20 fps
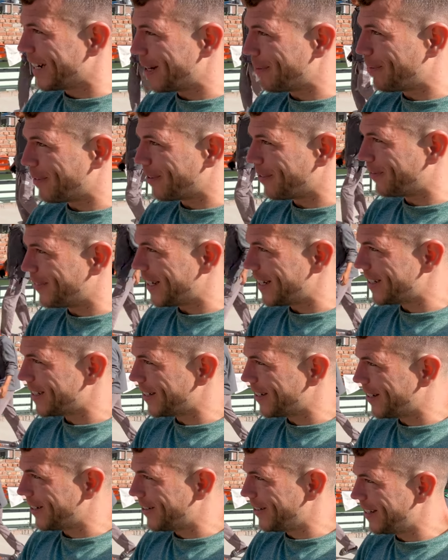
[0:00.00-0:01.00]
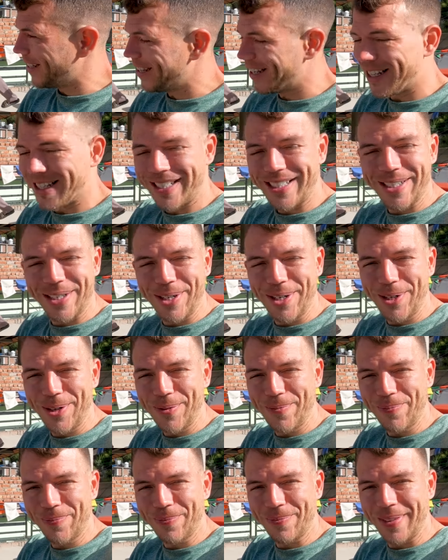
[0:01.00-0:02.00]
couple of days ago.
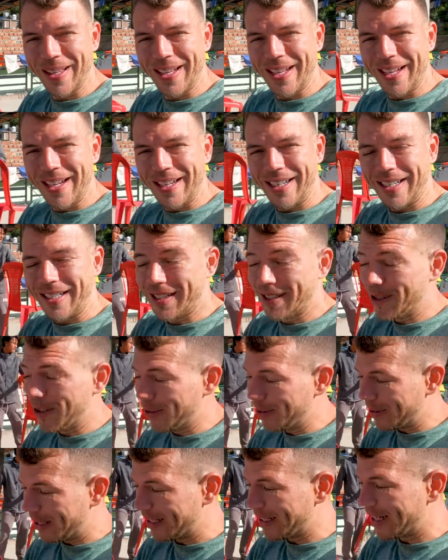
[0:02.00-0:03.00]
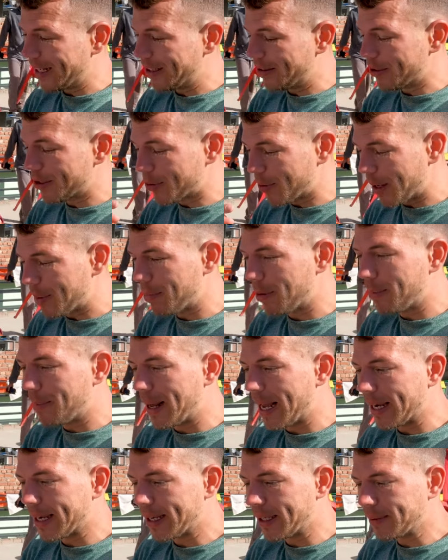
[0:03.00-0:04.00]
So let's go and get the scrambler
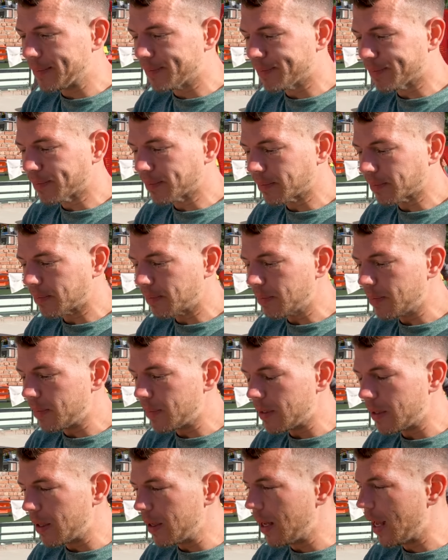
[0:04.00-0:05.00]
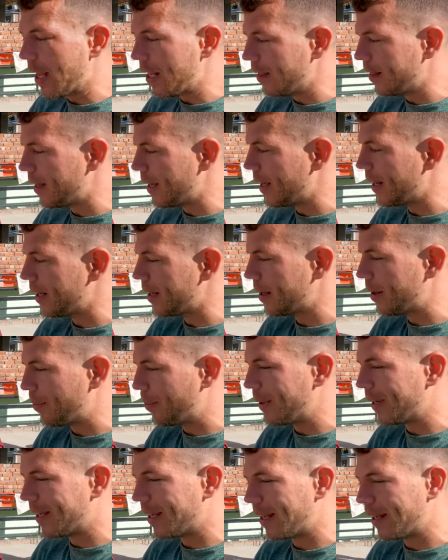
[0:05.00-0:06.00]
back, and then
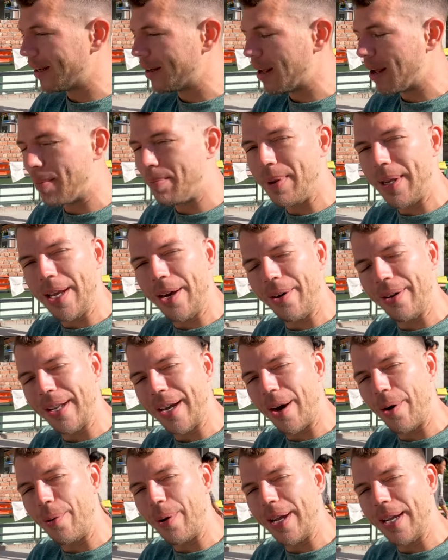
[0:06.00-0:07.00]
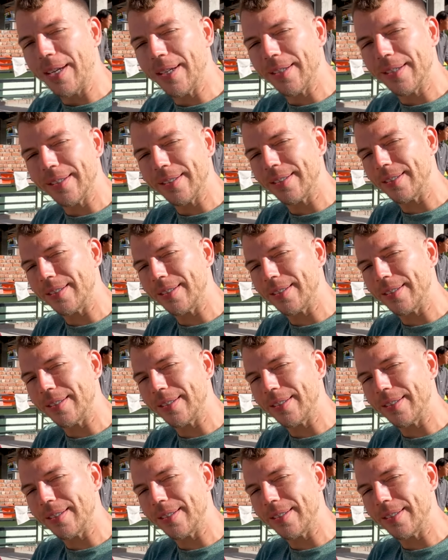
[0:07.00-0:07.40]
we can be on our way.